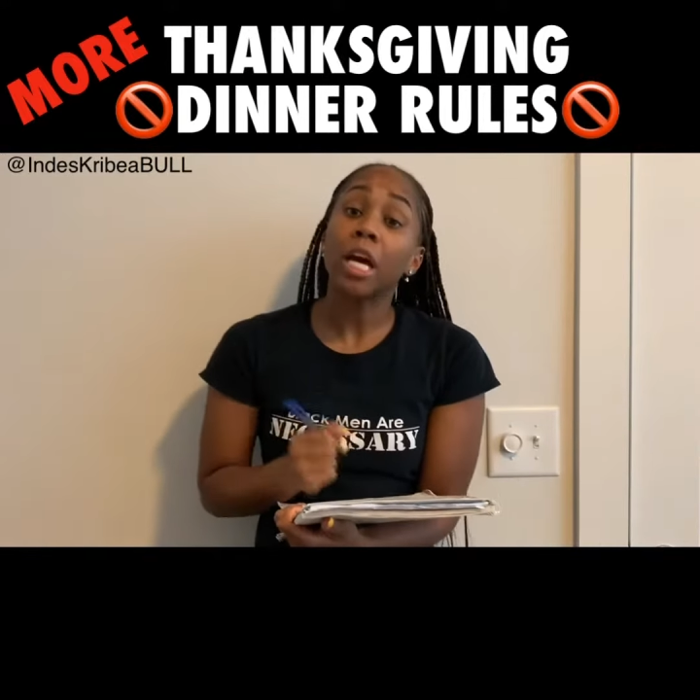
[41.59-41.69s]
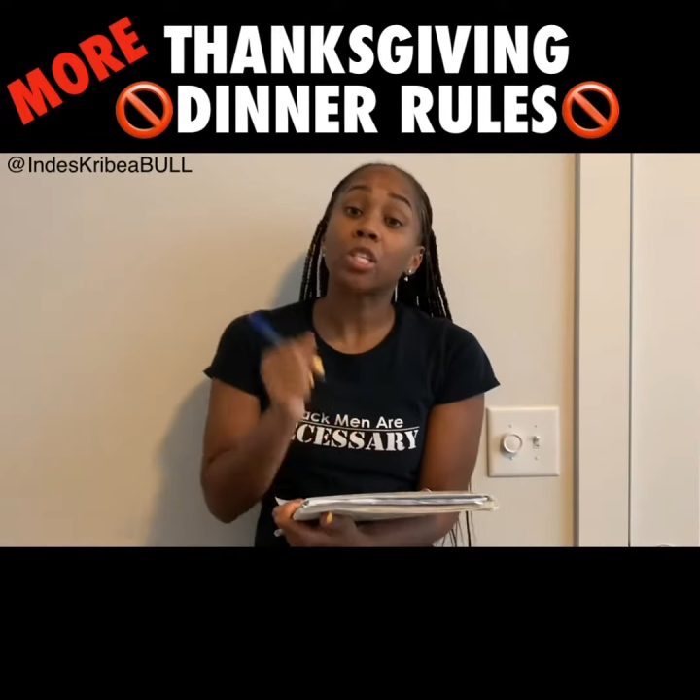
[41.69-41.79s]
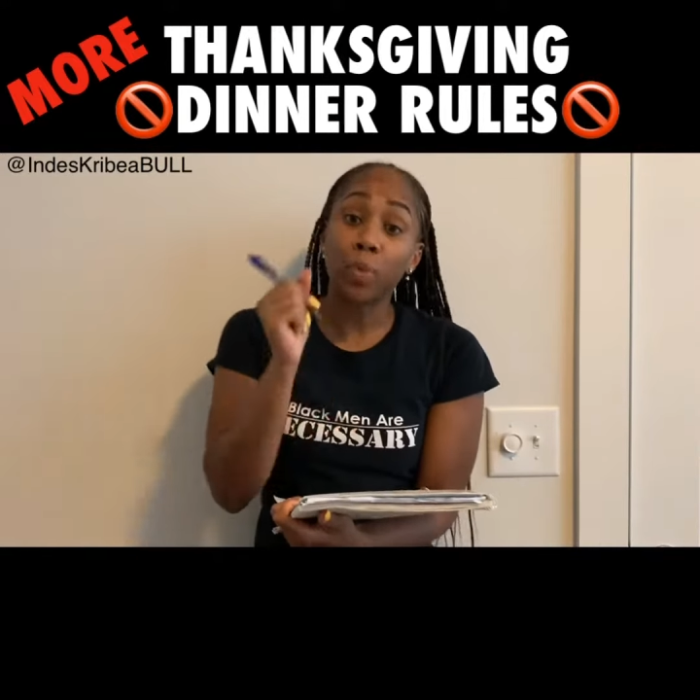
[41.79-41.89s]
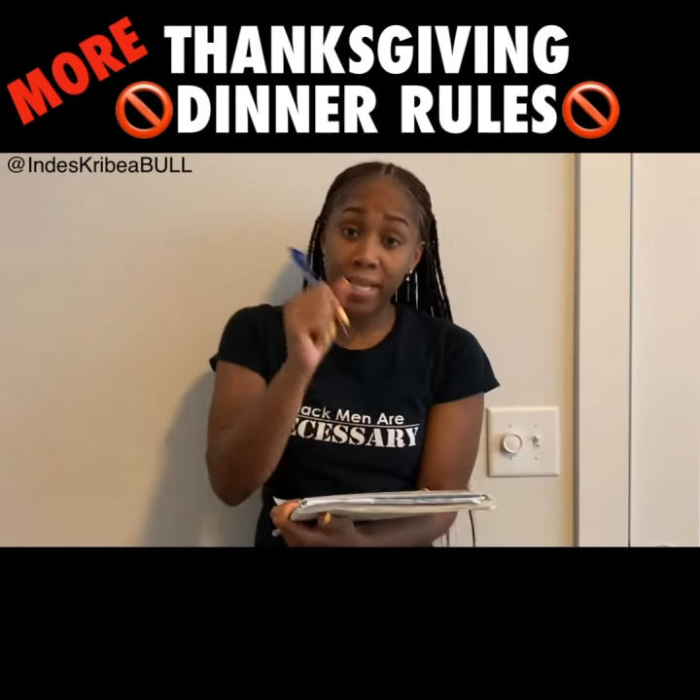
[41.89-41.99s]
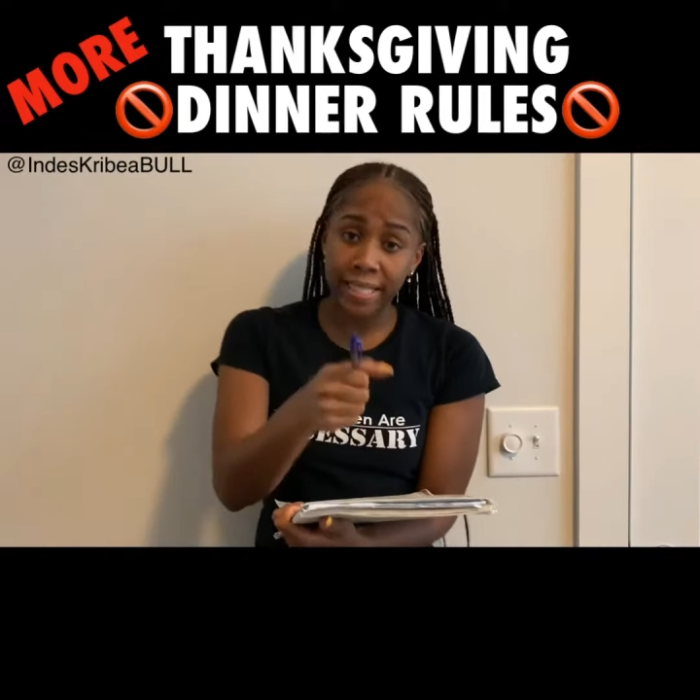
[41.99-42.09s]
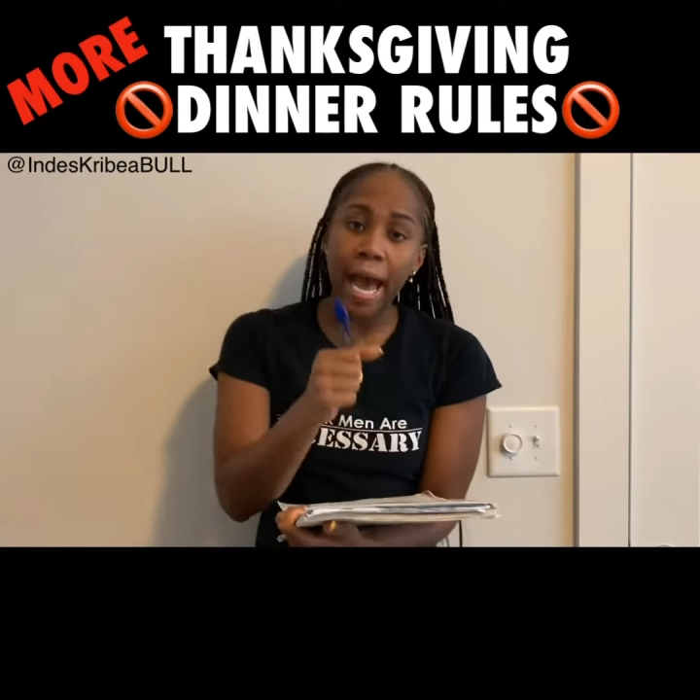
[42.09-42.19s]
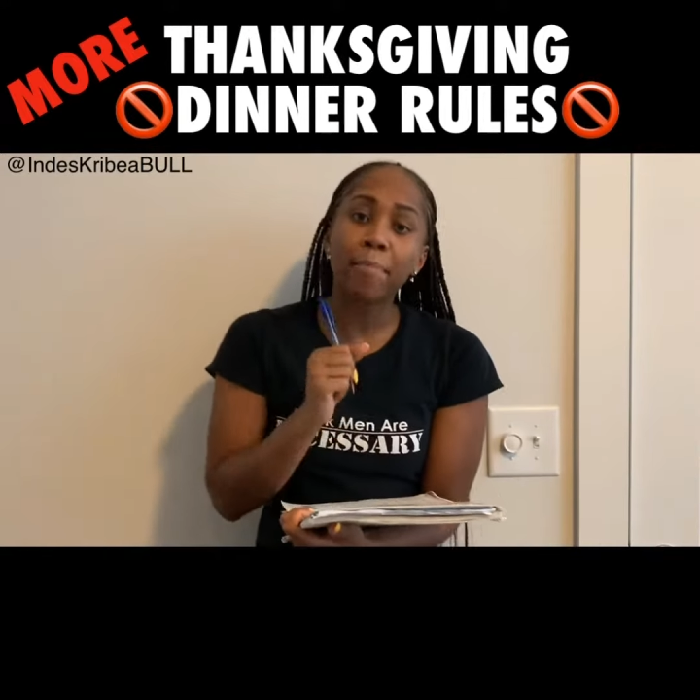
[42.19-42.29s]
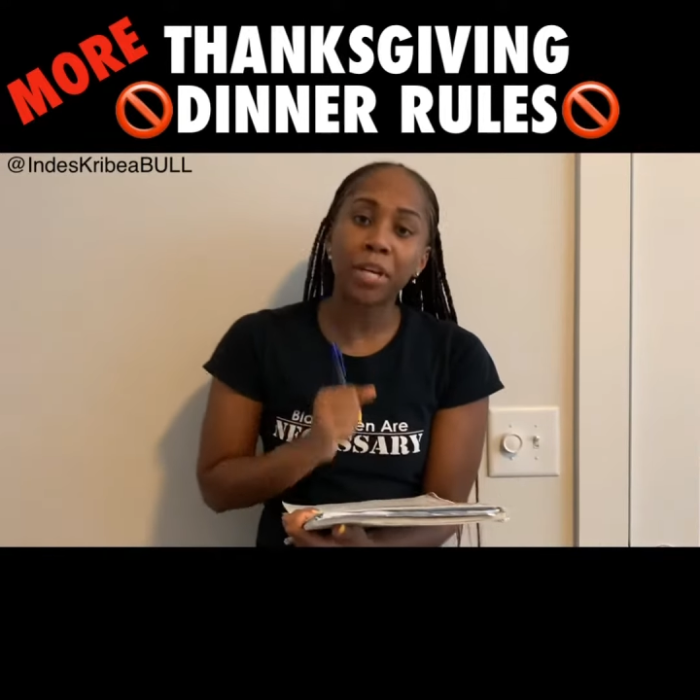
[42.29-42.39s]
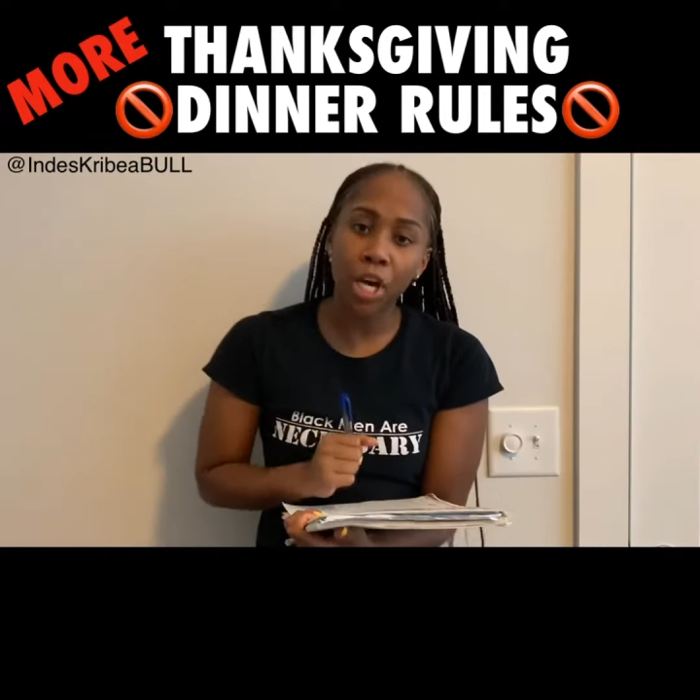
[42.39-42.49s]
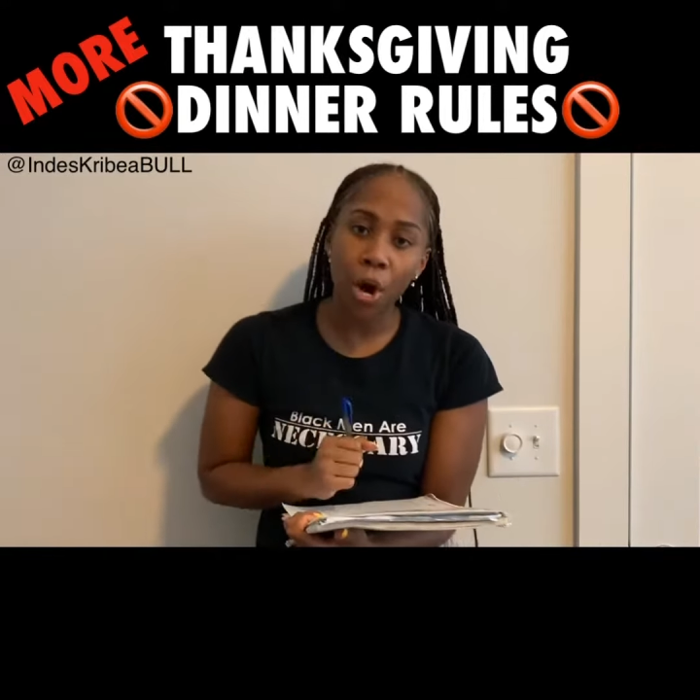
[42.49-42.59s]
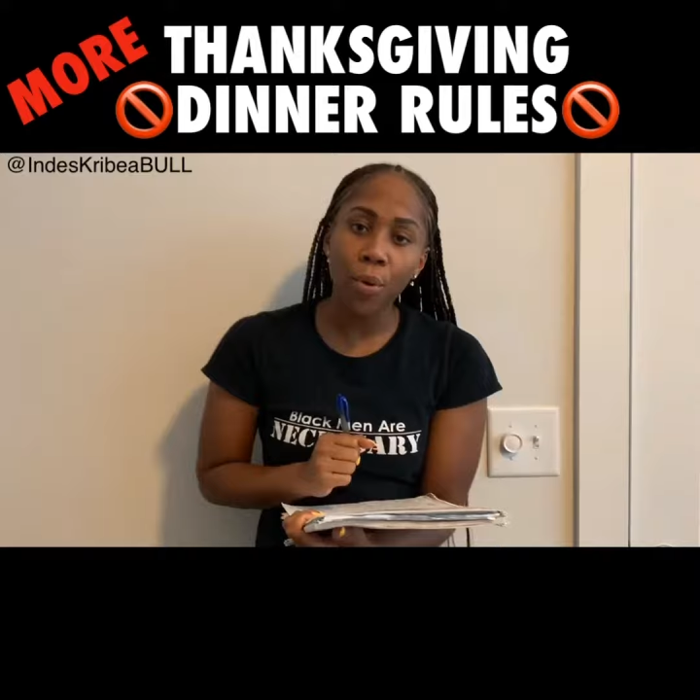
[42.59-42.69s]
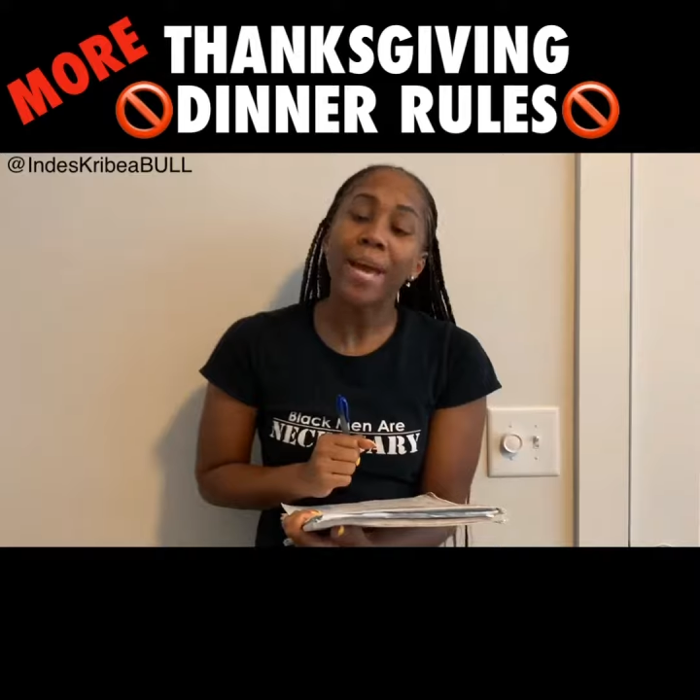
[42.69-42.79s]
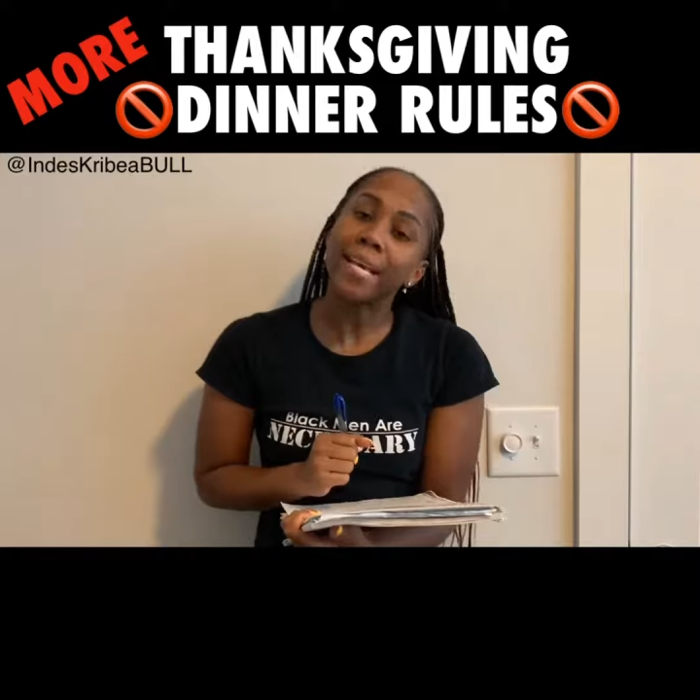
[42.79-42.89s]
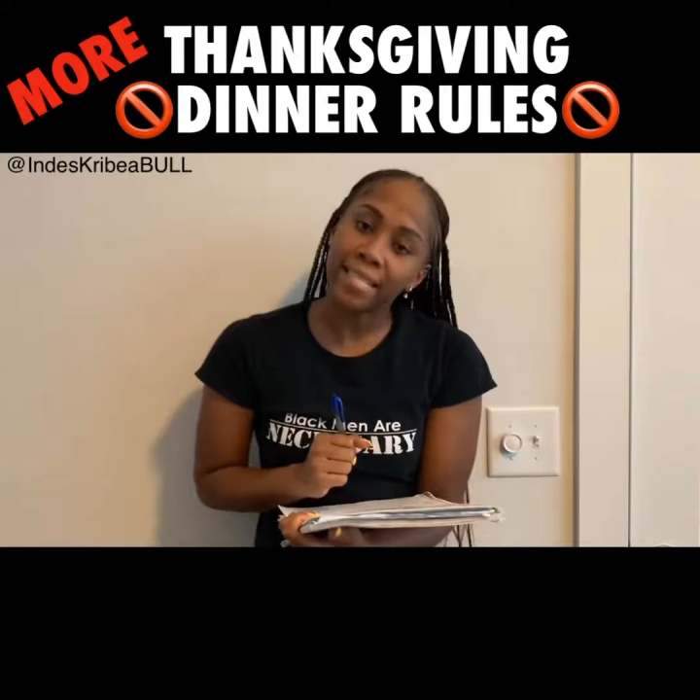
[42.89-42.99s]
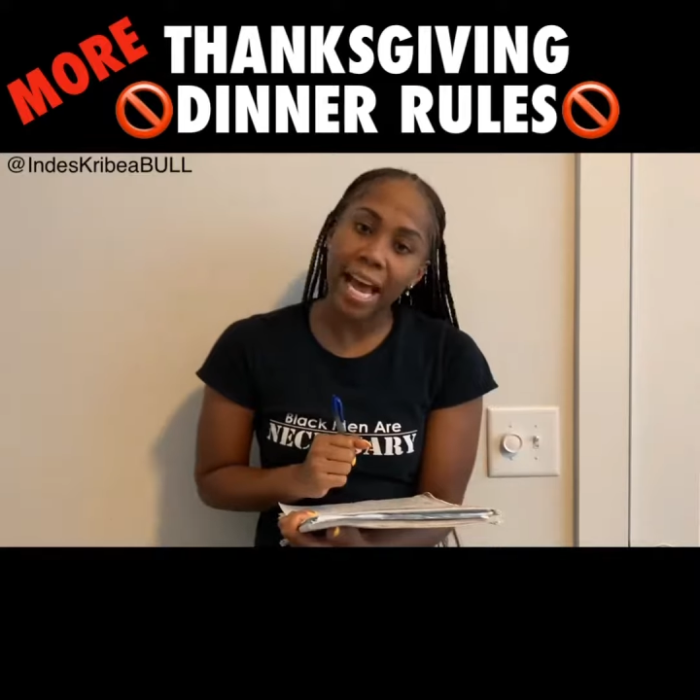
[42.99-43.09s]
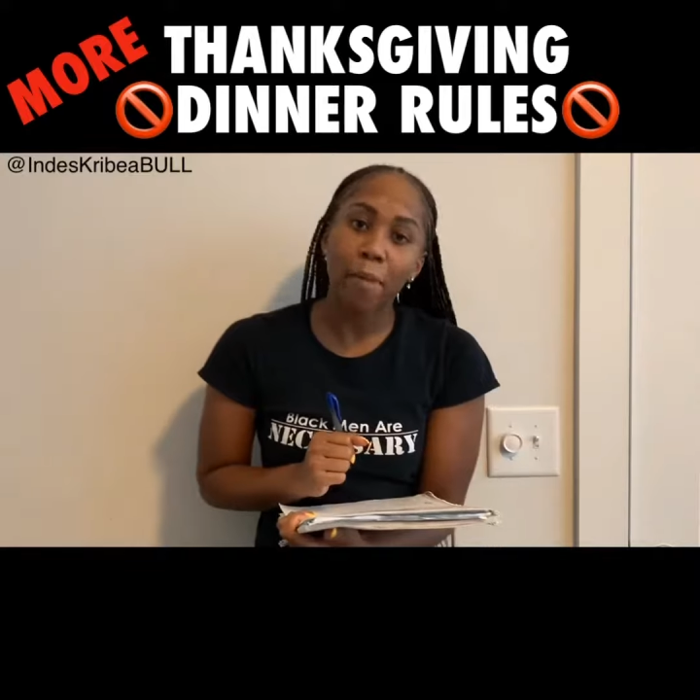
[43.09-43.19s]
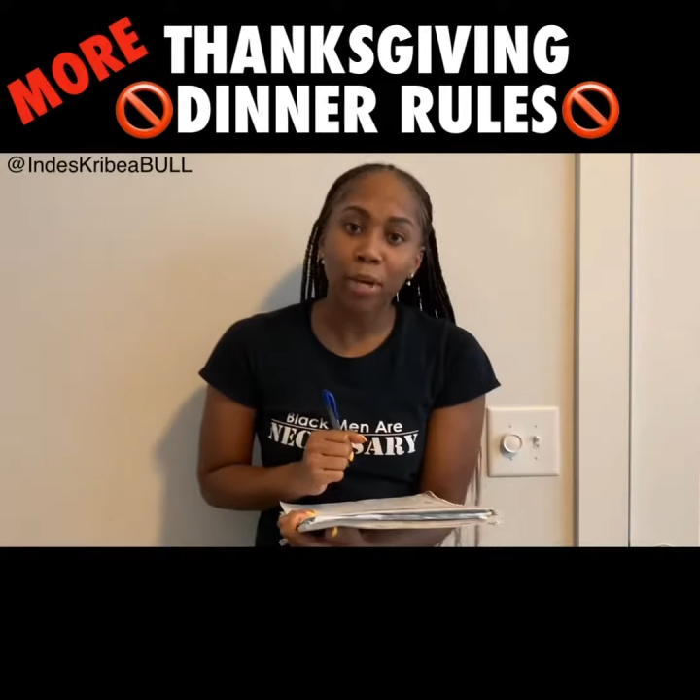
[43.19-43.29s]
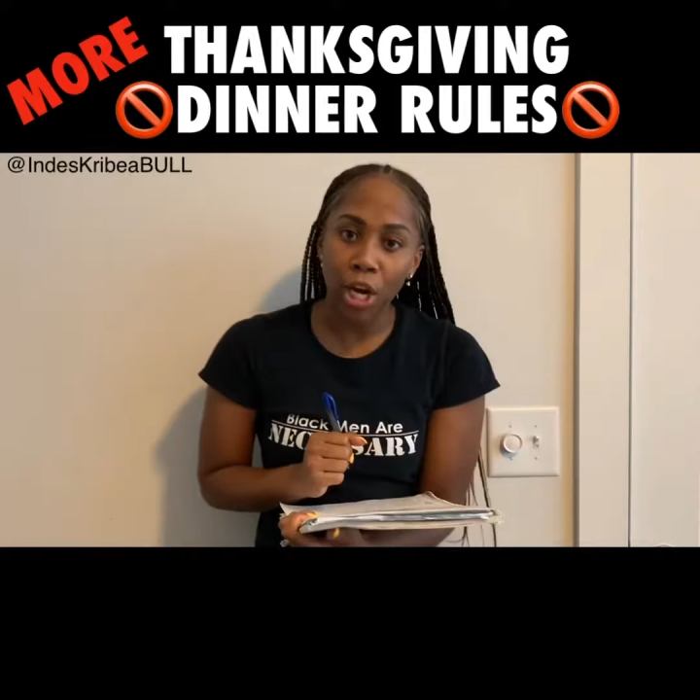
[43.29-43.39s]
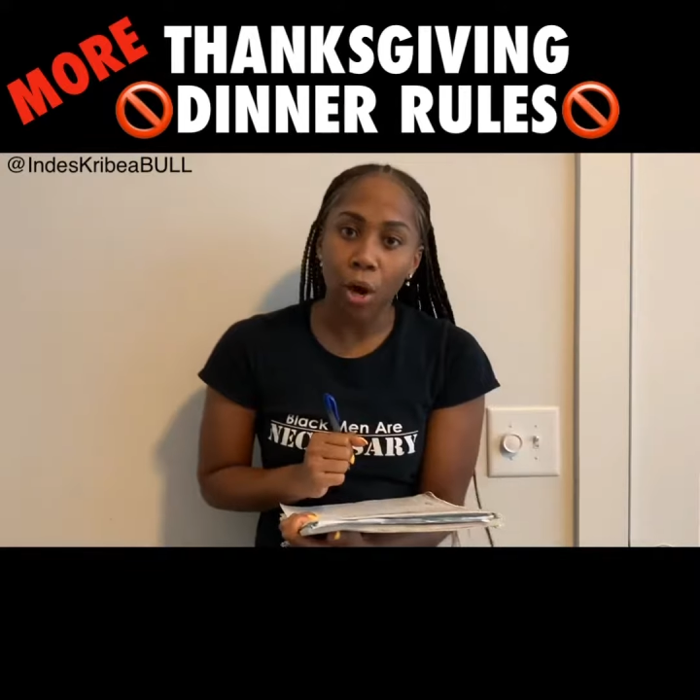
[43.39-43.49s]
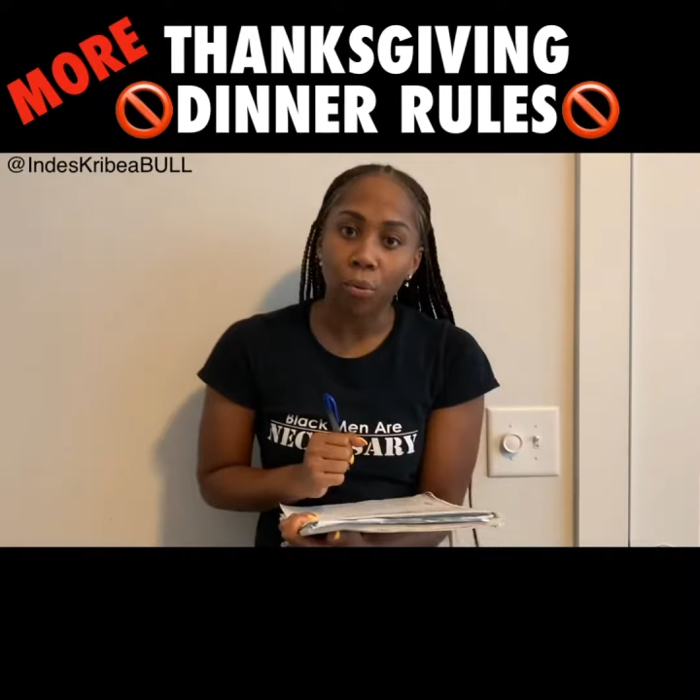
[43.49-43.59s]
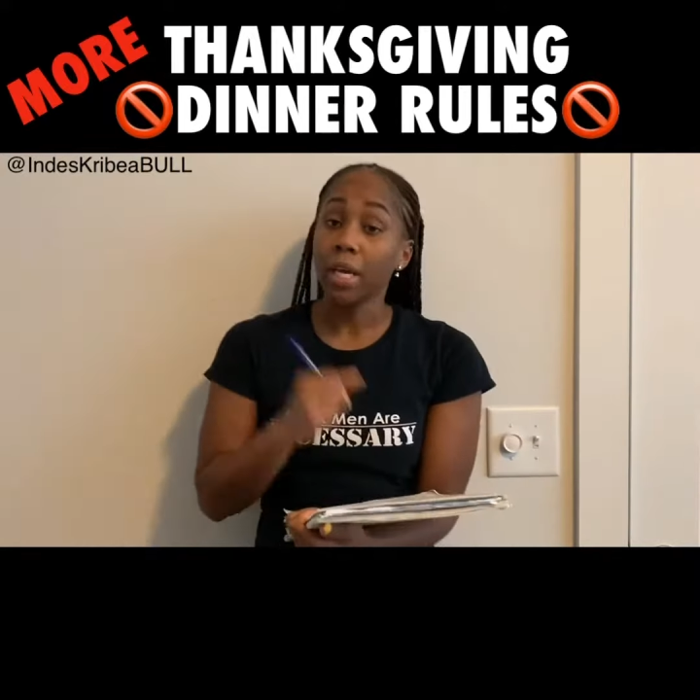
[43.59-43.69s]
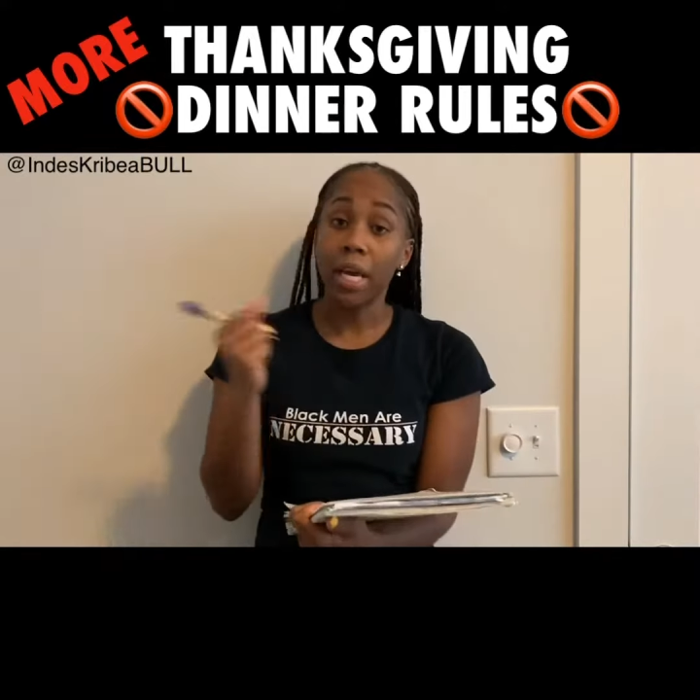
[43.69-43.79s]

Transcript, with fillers: Cause when it's time to go, it's time to go.